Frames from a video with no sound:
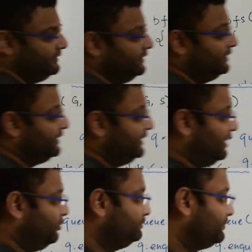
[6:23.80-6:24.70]
Now
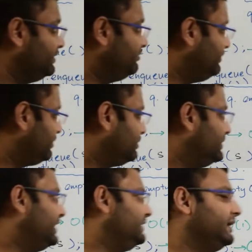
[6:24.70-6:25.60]
we are not
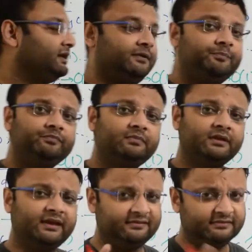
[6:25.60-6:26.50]
done yet.
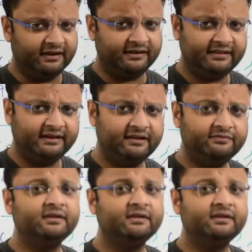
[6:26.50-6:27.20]
Is there anything left?